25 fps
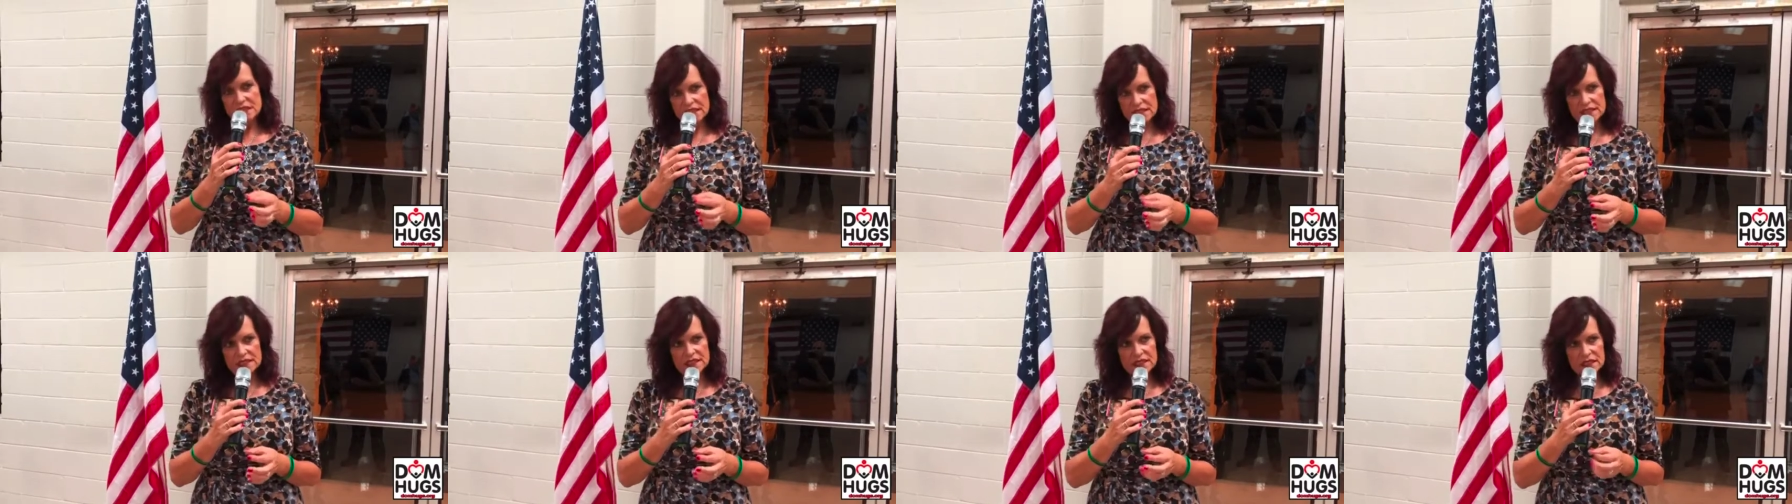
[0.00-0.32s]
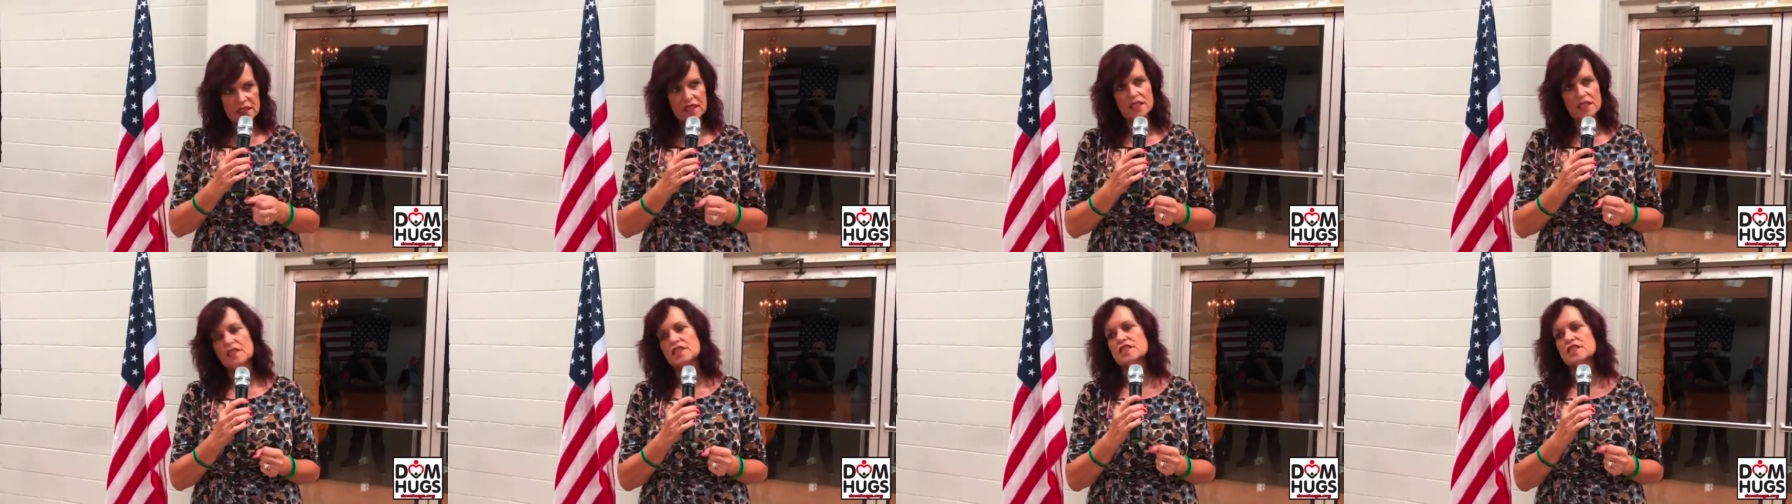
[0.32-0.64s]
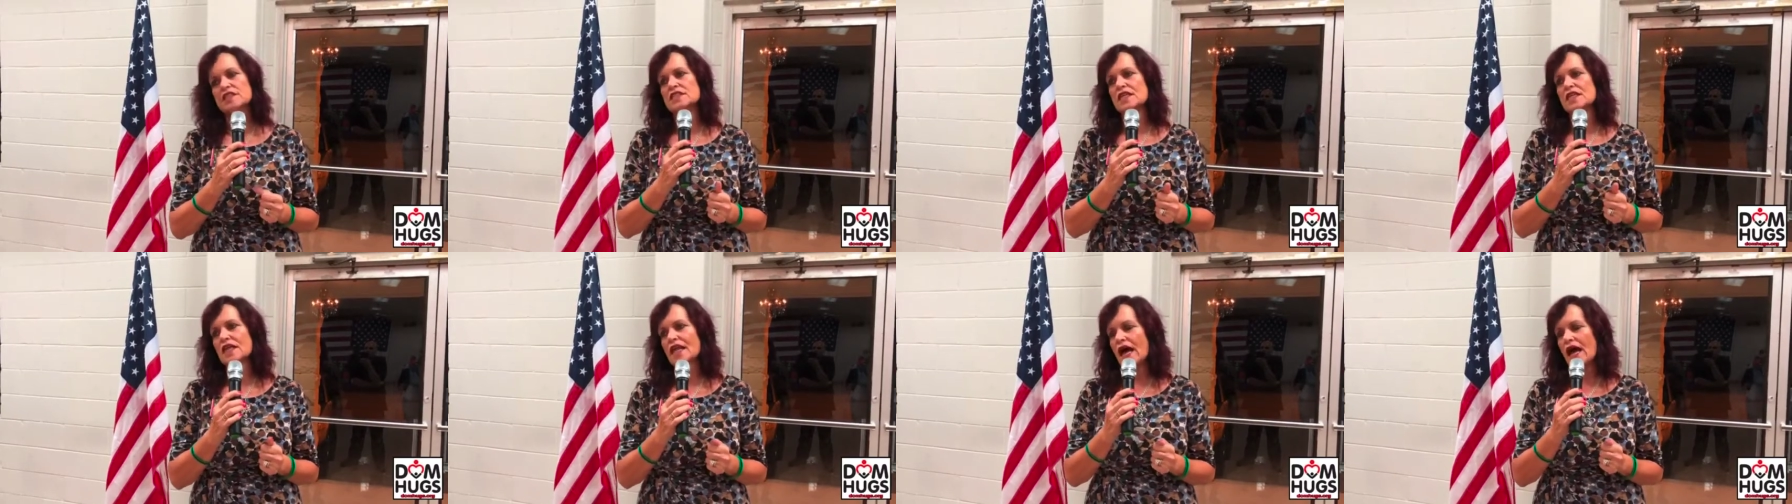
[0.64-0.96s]
me 6
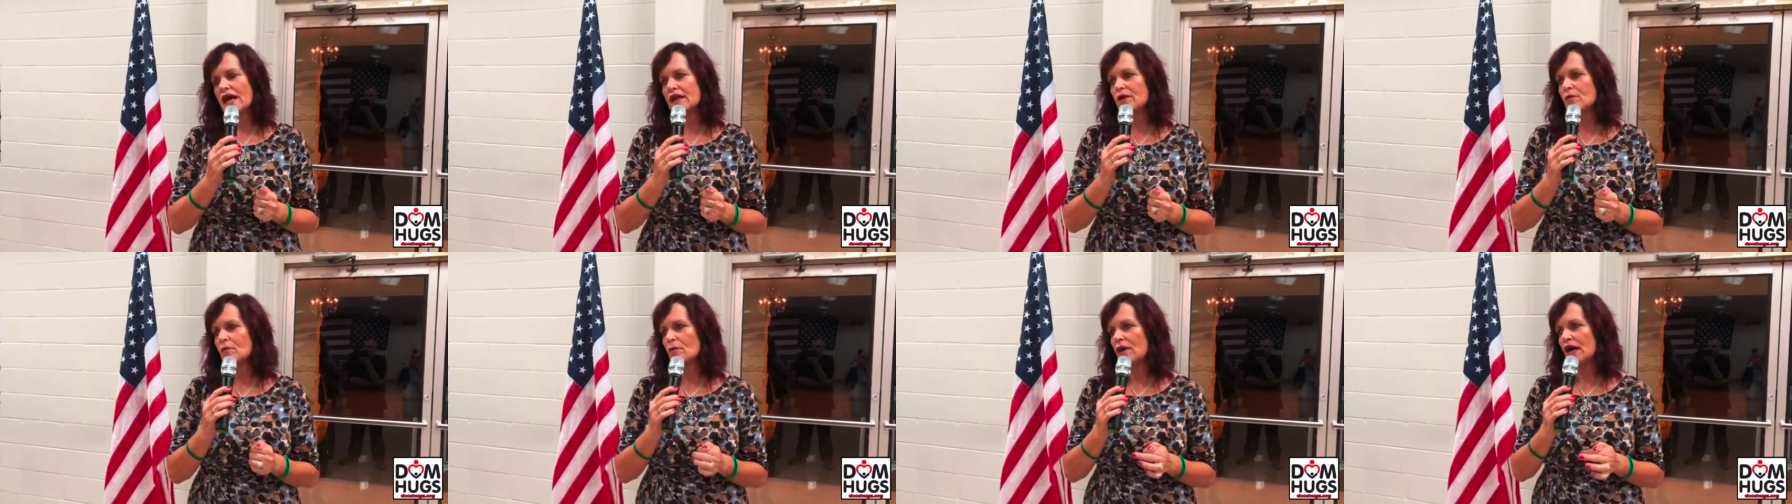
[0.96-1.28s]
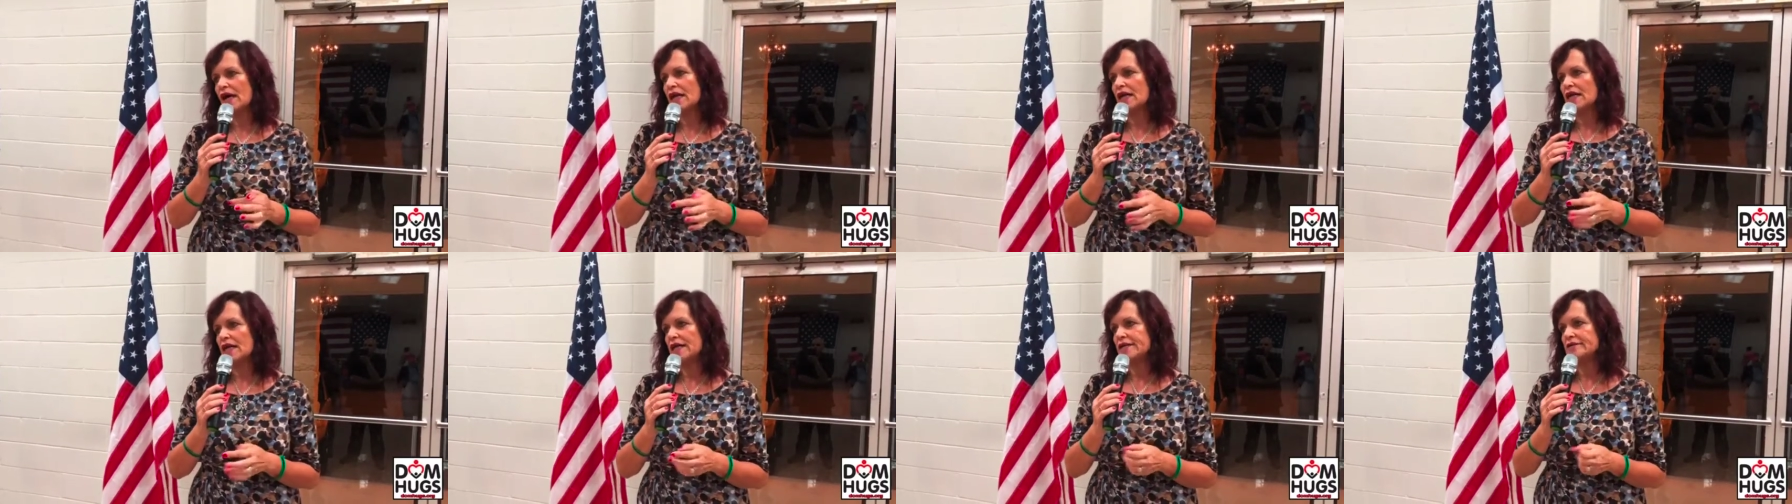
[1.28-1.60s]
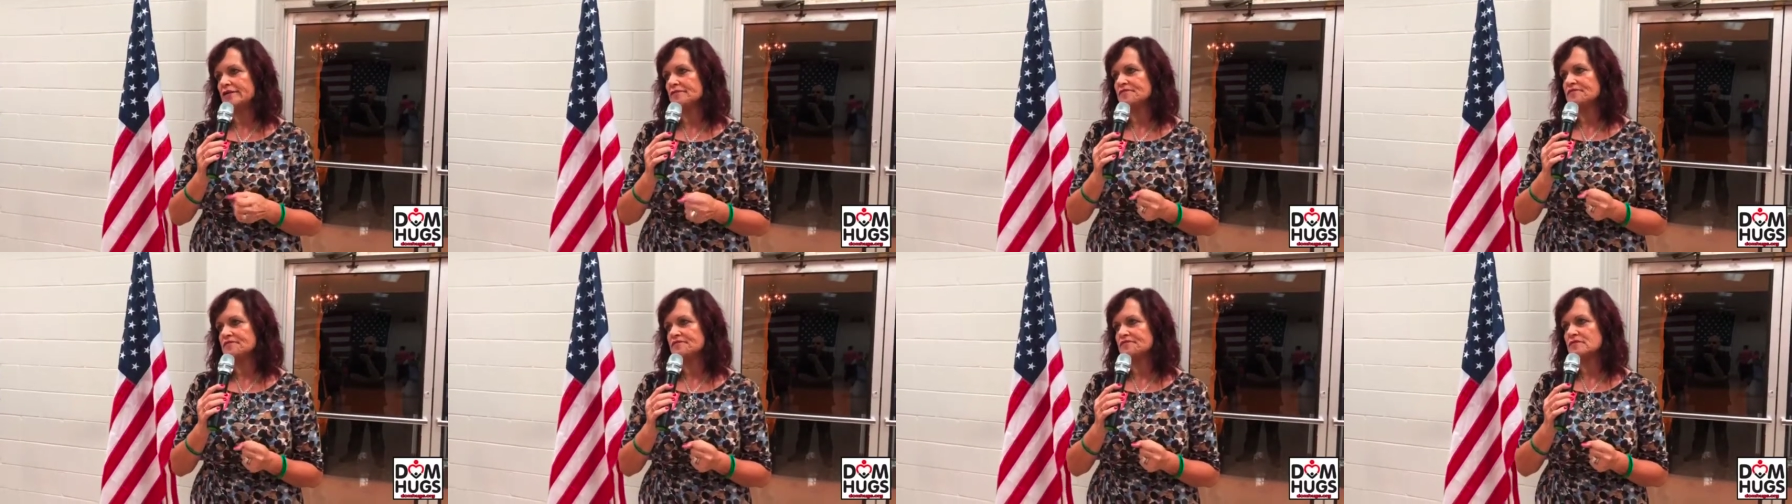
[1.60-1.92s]
years, a lot of
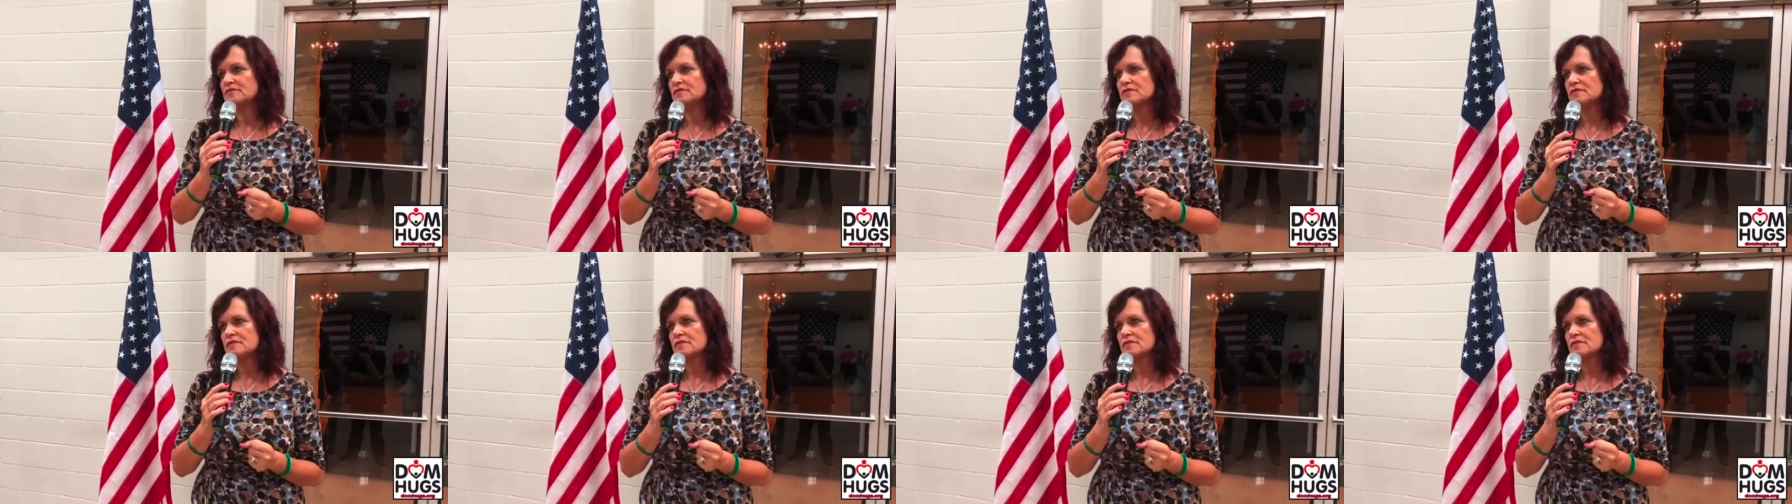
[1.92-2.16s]
money,